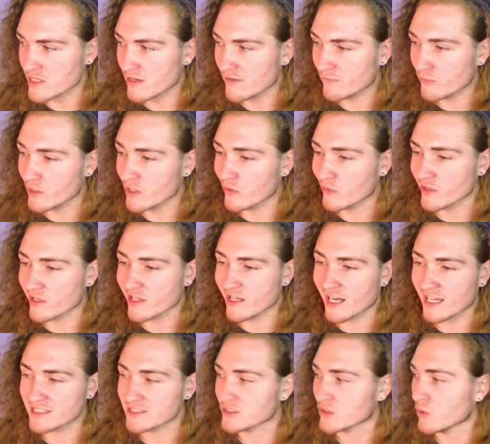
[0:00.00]
If we go into the
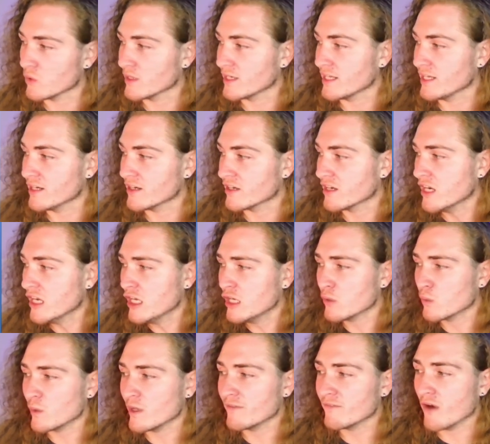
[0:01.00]
next coin here,
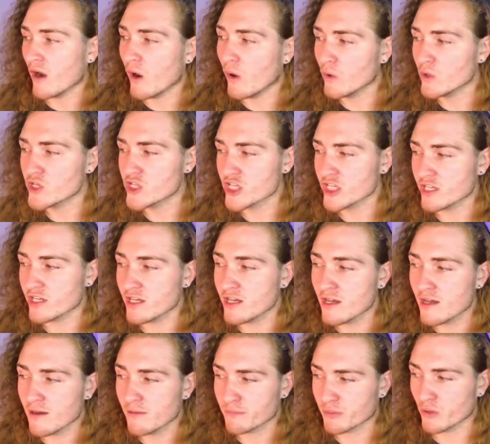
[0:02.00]
we have Ocean
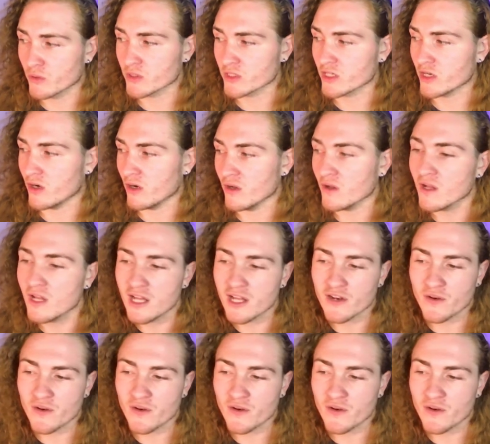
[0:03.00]
Protocol.